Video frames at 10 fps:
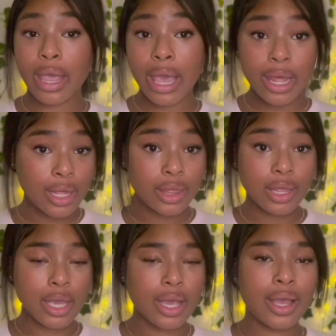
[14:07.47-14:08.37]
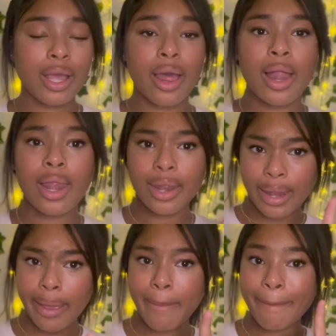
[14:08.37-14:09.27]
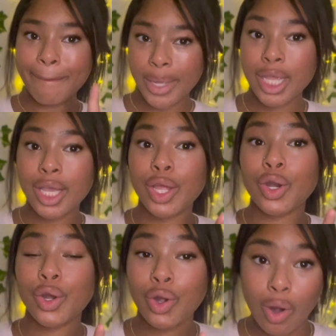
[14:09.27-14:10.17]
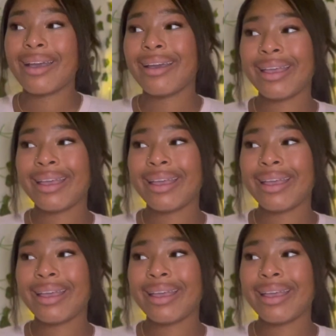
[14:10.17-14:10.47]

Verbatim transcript: anything, let me know.